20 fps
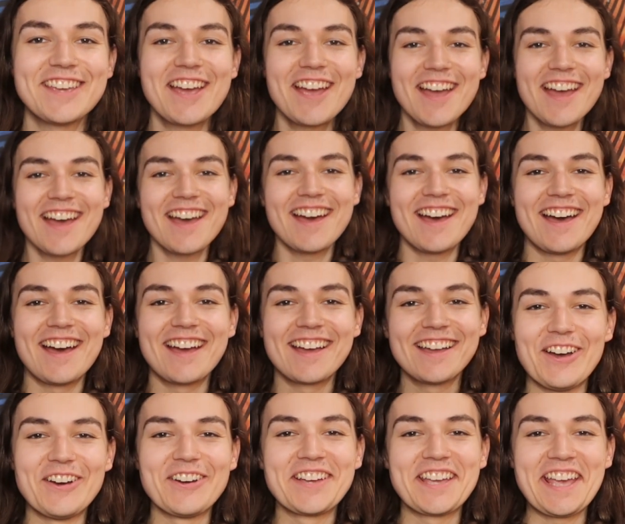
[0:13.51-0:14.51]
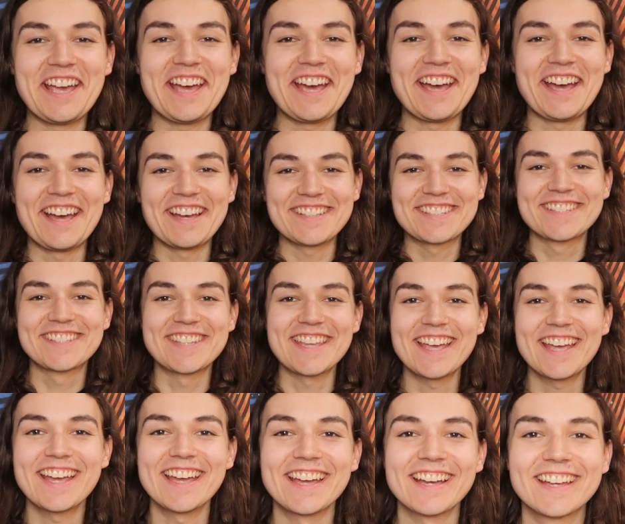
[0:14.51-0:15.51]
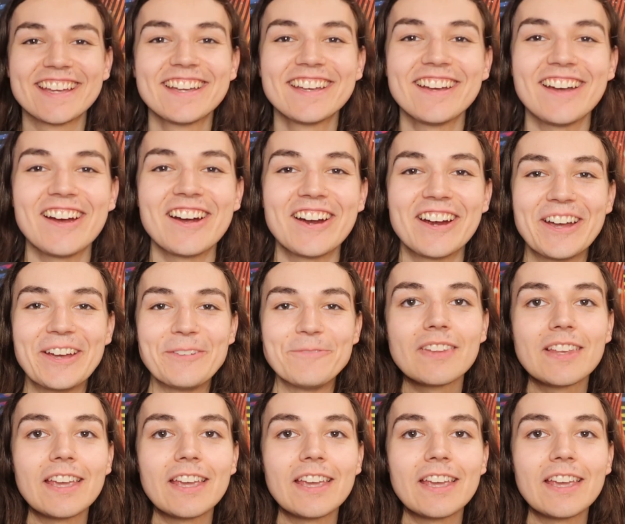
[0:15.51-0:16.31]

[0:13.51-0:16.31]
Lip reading: Yeah. Oh, yeah. Sick. All right.